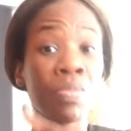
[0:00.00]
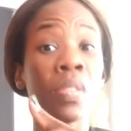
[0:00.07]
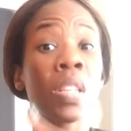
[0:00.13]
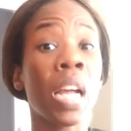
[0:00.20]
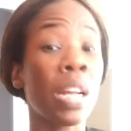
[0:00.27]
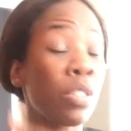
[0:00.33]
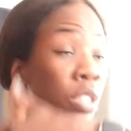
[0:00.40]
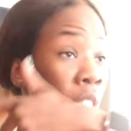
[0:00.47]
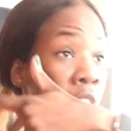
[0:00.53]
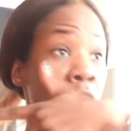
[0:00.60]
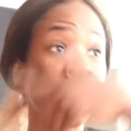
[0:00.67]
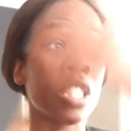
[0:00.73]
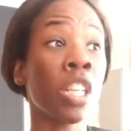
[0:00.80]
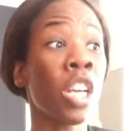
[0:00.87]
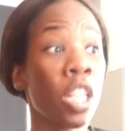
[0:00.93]

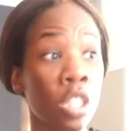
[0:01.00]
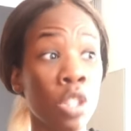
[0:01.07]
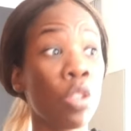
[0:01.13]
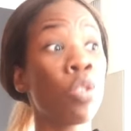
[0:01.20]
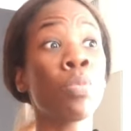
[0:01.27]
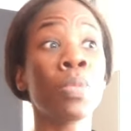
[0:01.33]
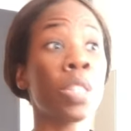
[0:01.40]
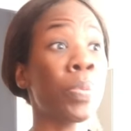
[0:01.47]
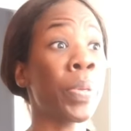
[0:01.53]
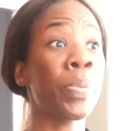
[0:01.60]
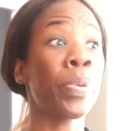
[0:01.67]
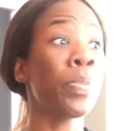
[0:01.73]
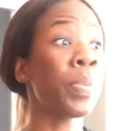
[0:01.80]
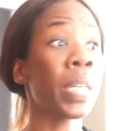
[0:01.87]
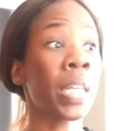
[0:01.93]
downstairs to the homeless
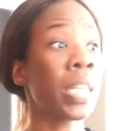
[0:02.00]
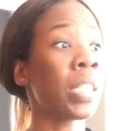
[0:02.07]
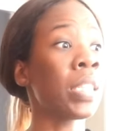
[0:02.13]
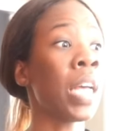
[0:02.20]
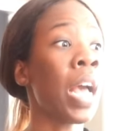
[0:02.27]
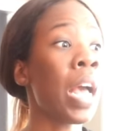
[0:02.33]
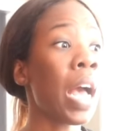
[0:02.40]
people because